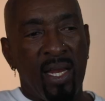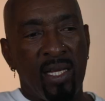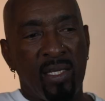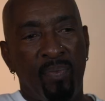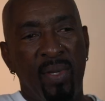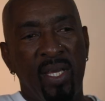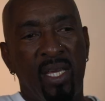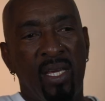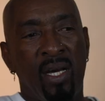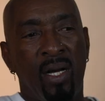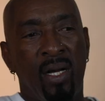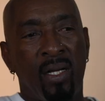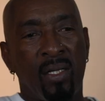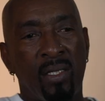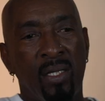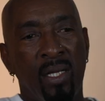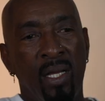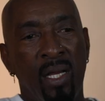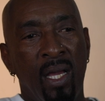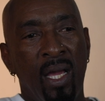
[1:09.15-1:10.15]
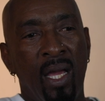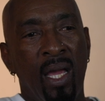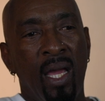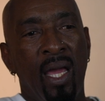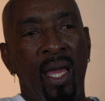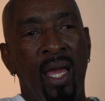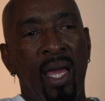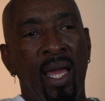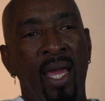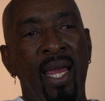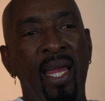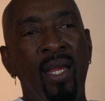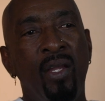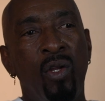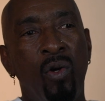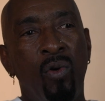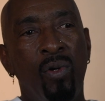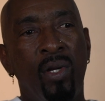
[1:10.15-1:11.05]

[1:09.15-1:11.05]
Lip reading: is because he knew